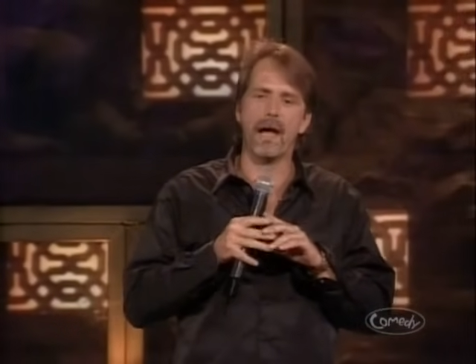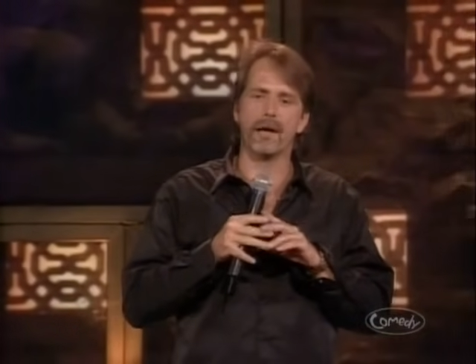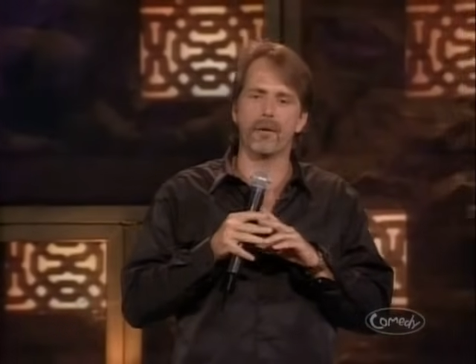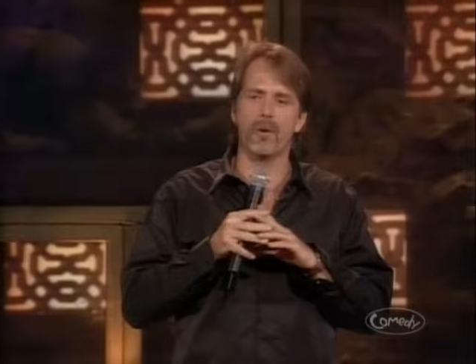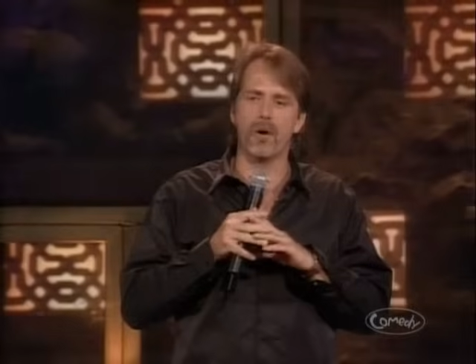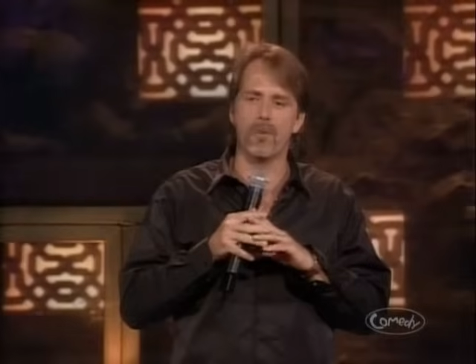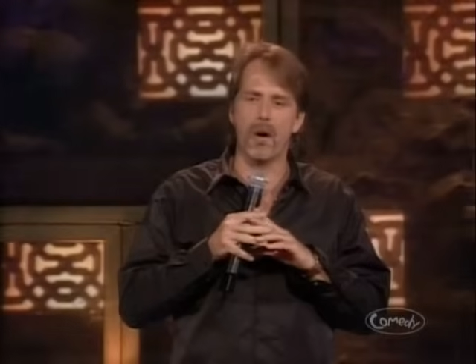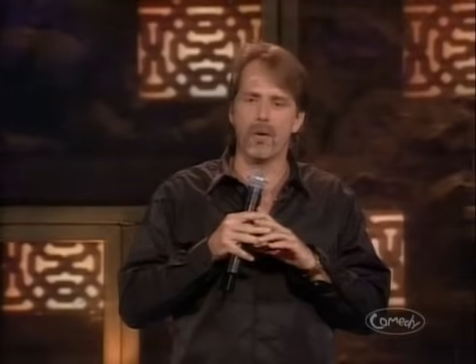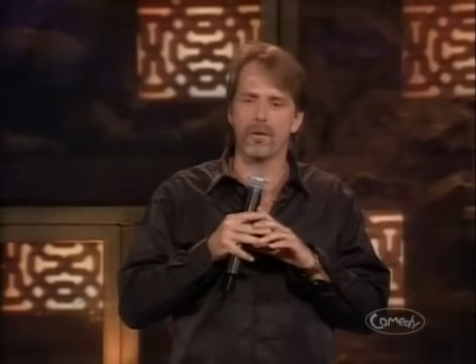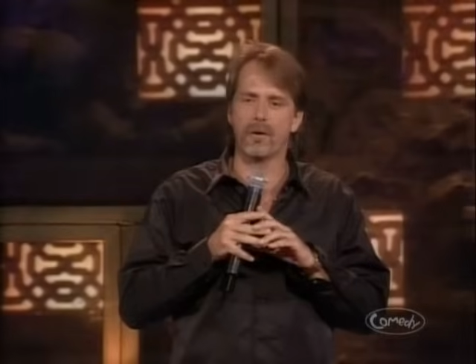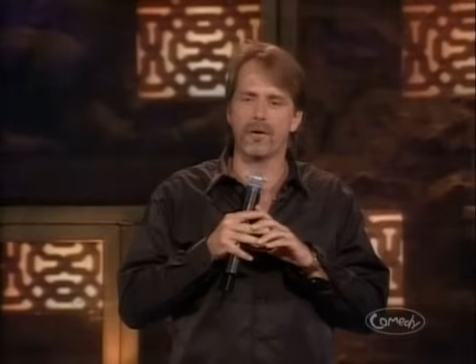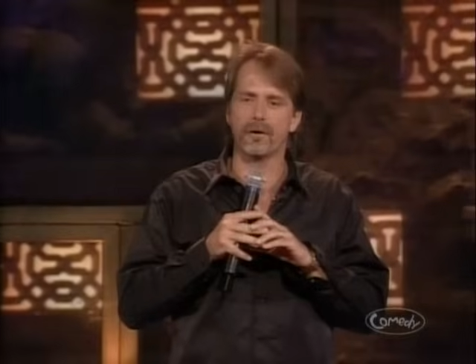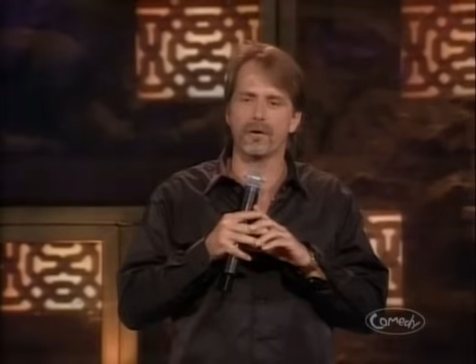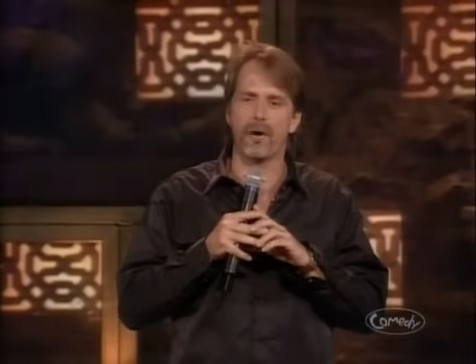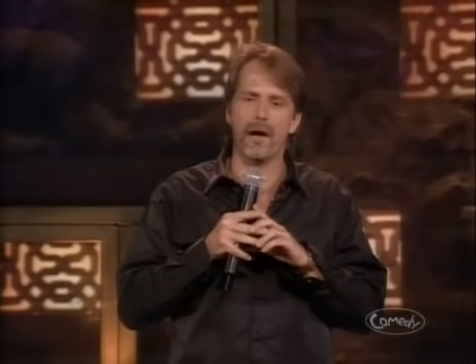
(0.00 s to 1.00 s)
add a room under
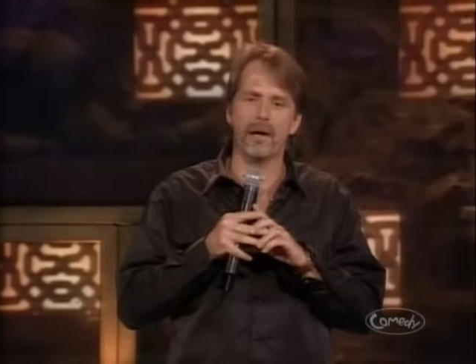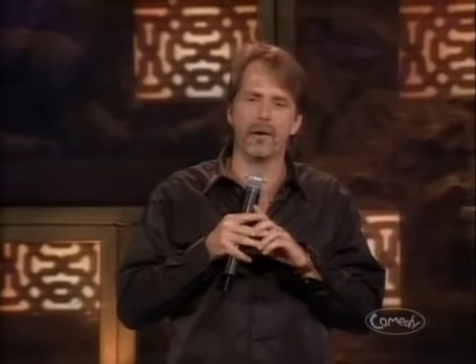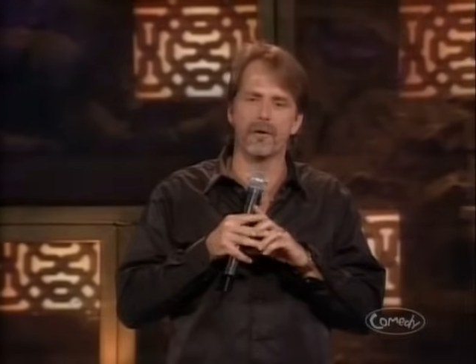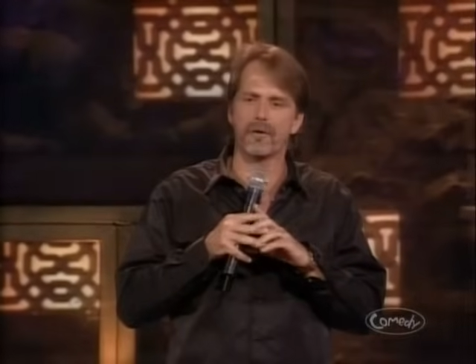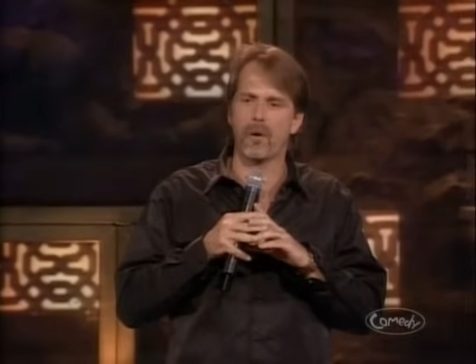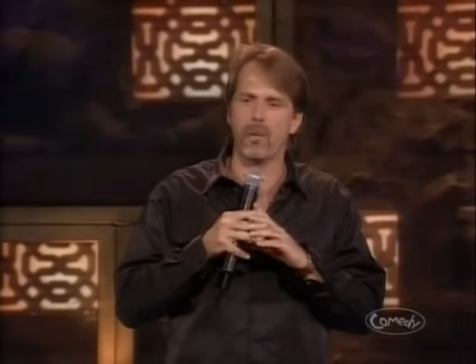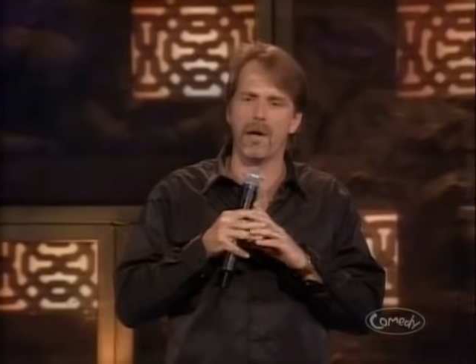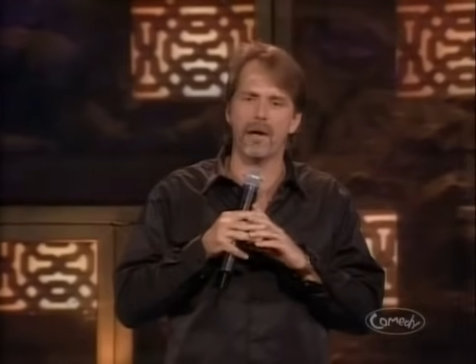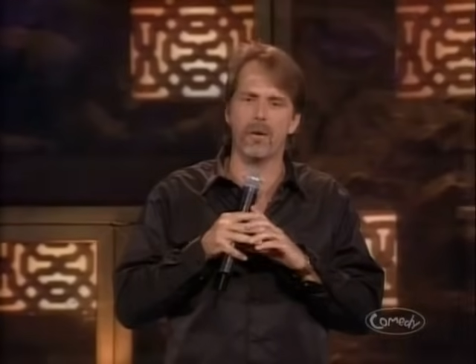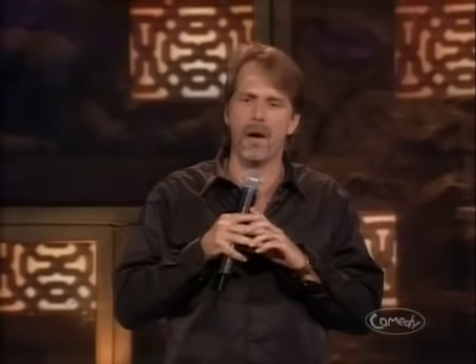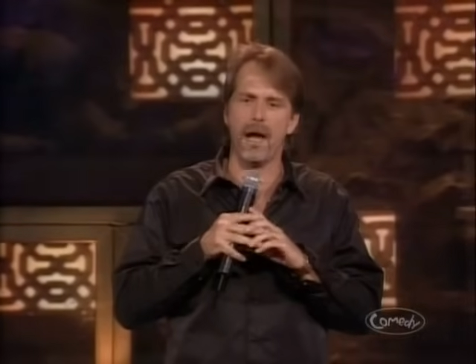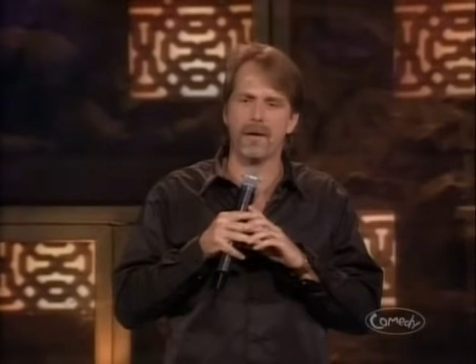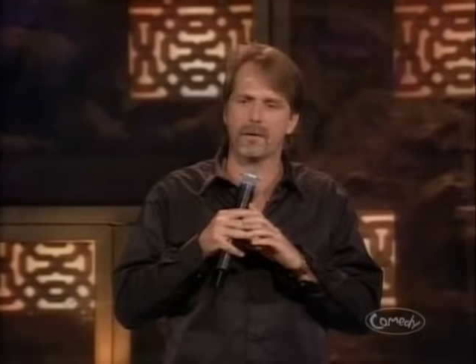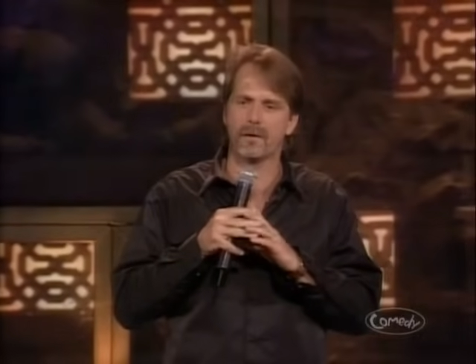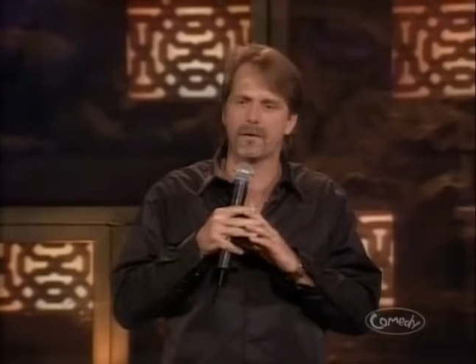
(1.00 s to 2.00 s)
the trailer so we don't
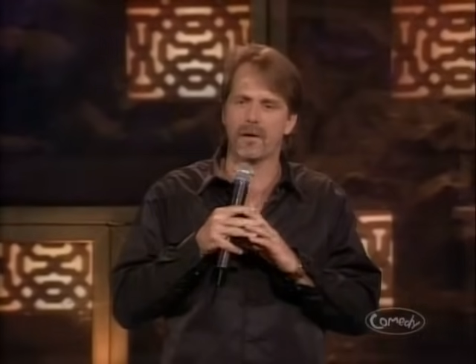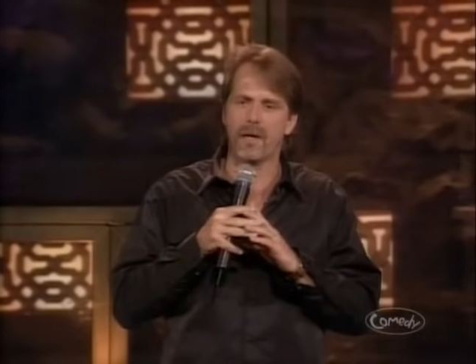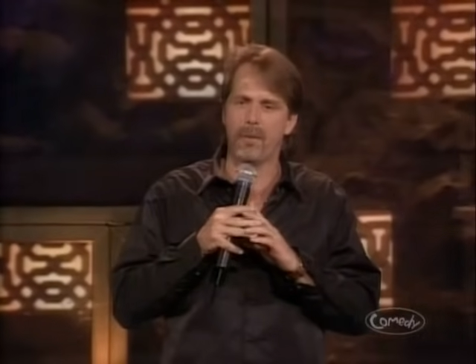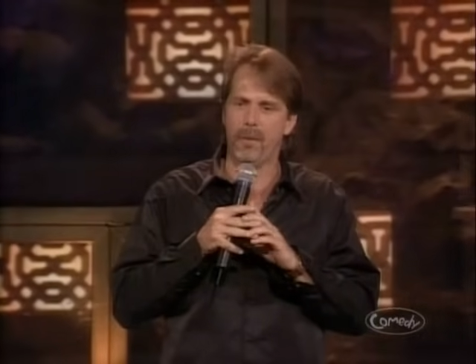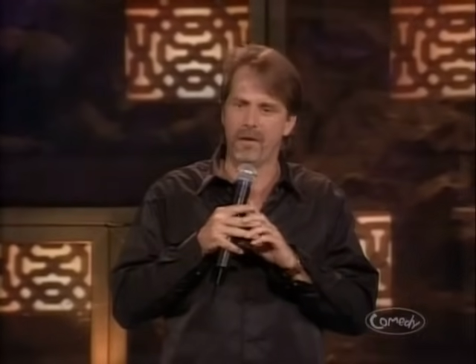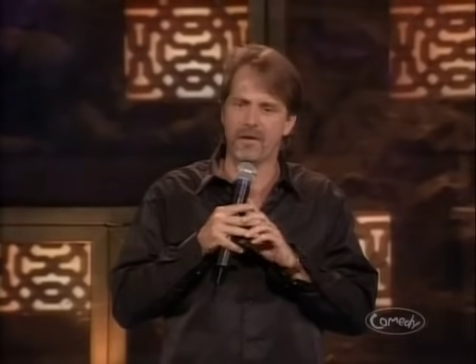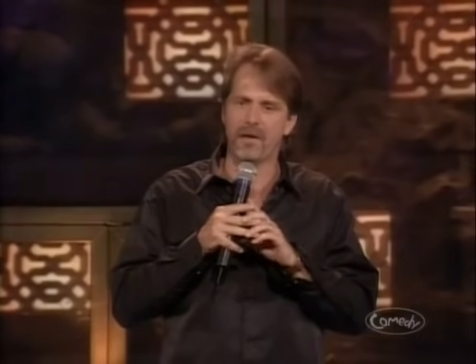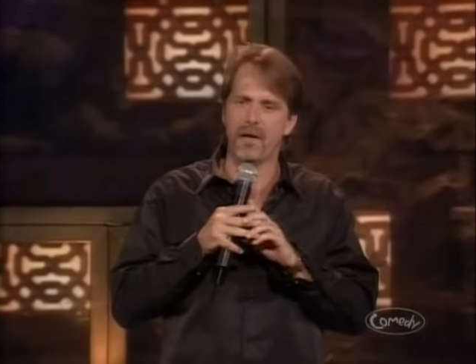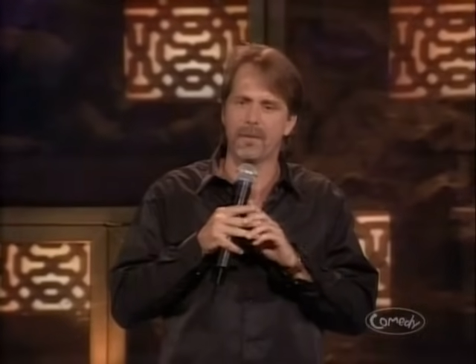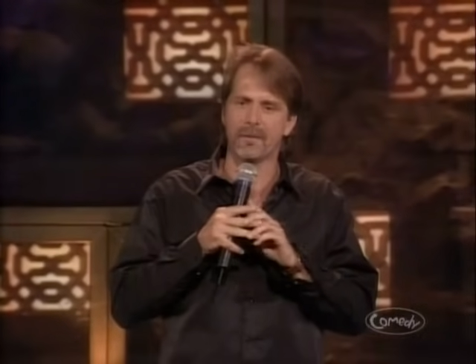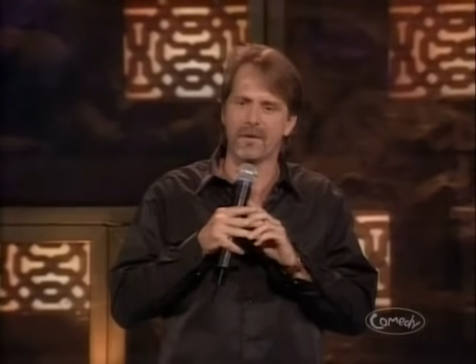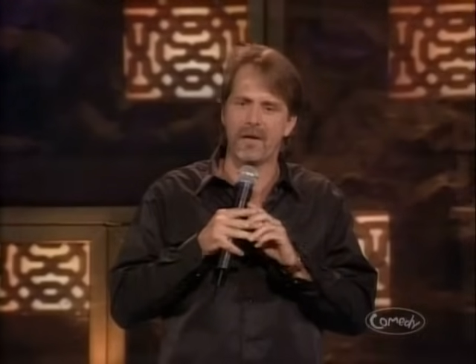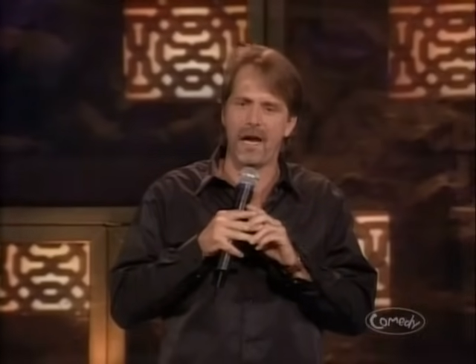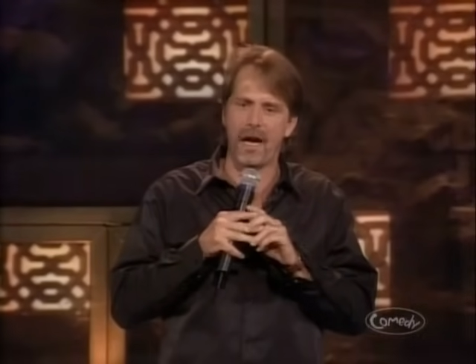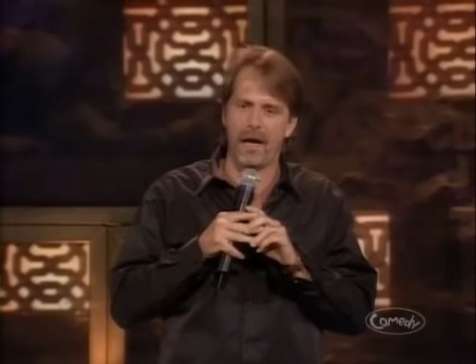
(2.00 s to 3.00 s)
have to sleep with
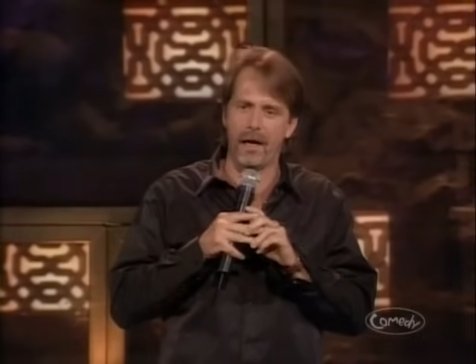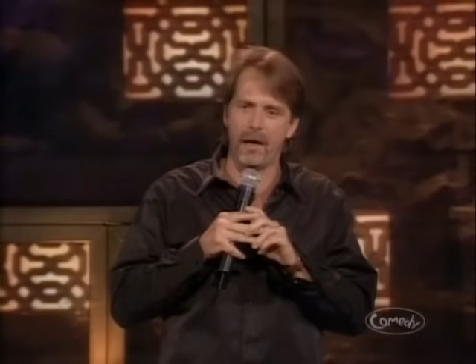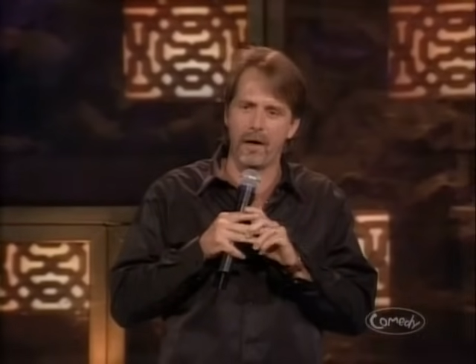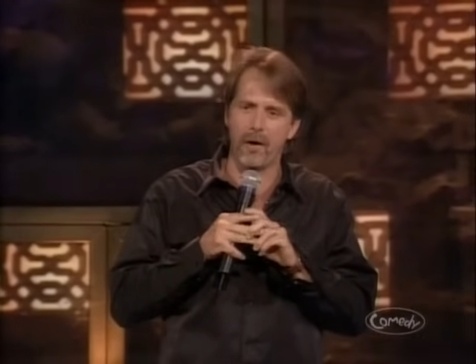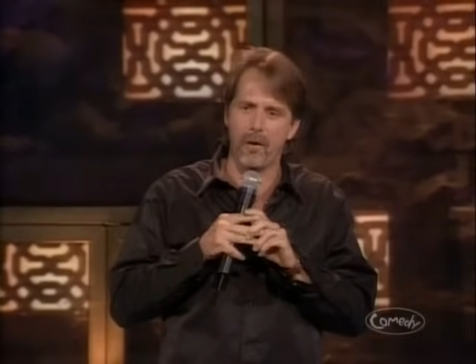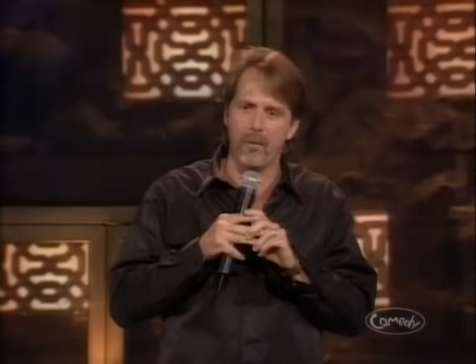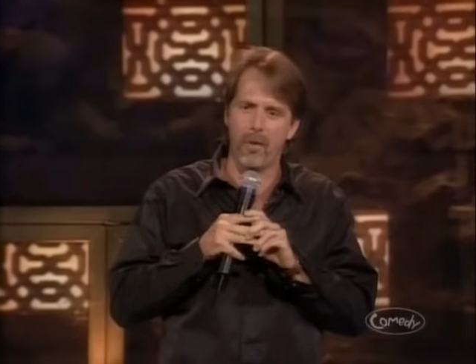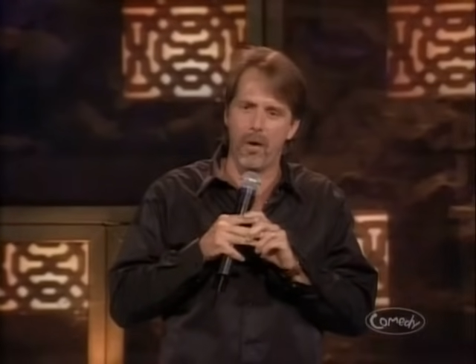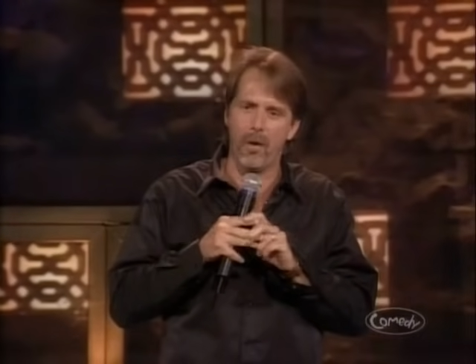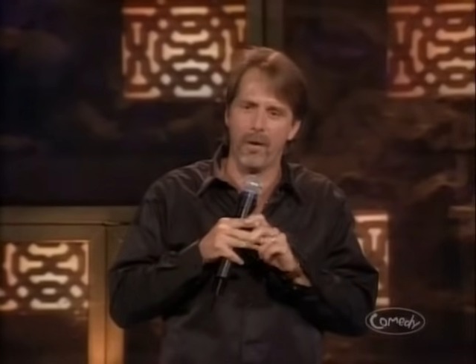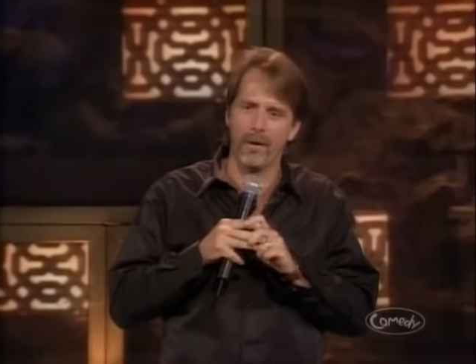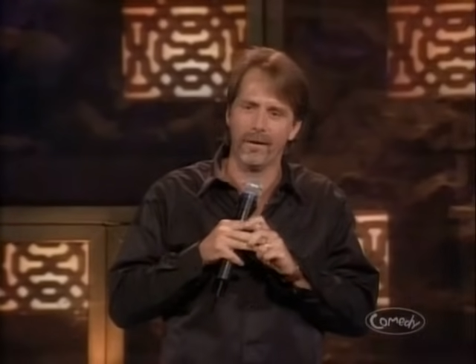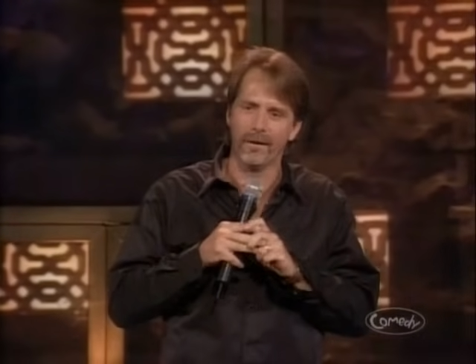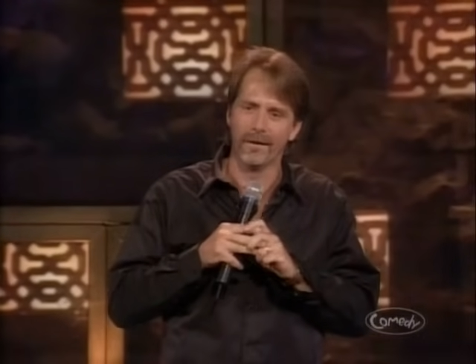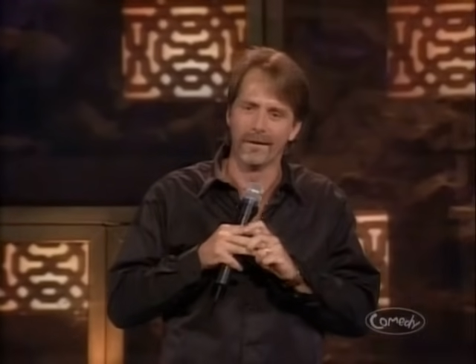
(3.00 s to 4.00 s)
Jim's daddy no
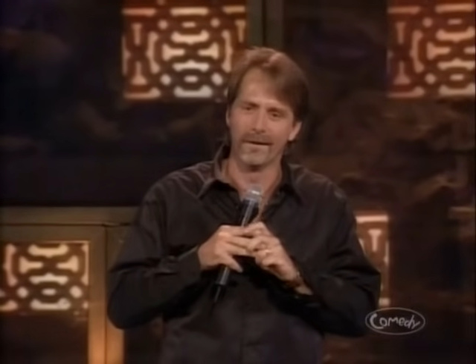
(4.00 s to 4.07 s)
more.